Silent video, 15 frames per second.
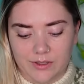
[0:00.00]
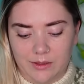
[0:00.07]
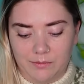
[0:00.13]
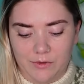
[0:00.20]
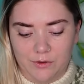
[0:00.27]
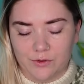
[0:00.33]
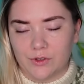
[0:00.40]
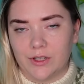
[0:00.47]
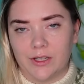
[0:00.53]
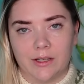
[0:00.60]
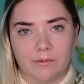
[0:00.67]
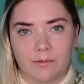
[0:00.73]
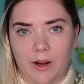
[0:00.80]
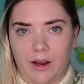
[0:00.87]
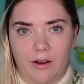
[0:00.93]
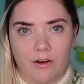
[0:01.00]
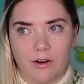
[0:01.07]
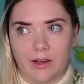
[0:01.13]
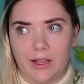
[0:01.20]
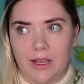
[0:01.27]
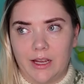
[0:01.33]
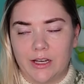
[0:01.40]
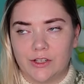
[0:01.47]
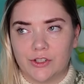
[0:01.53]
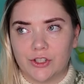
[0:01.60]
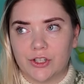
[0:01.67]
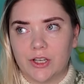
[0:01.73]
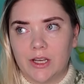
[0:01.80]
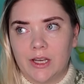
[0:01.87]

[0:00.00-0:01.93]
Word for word: I'm usually right on gauge.